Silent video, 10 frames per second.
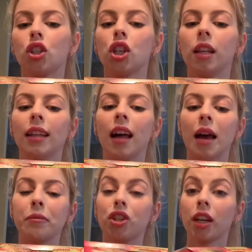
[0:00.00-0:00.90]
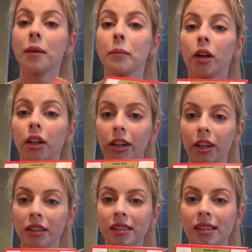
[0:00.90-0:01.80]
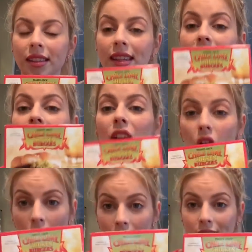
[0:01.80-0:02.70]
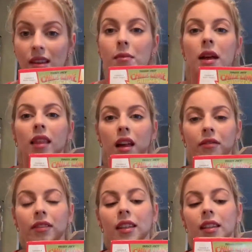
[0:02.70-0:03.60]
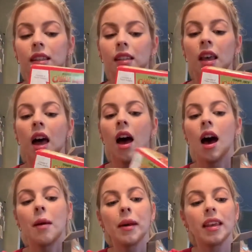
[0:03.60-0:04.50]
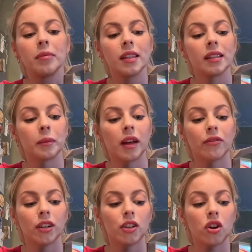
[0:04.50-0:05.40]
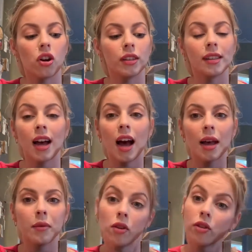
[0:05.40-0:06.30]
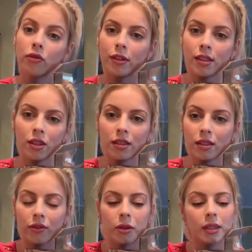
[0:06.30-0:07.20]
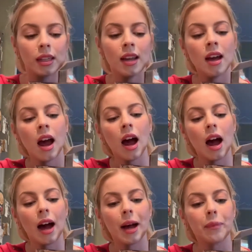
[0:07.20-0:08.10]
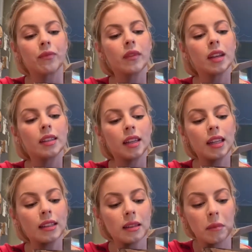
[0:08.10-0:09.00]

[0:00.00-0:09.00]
chili lime chicken burgers. These are awesome. I love these. Um, I keep these in my fridge all the time, or freezer because they're frozen. Um, it's an easy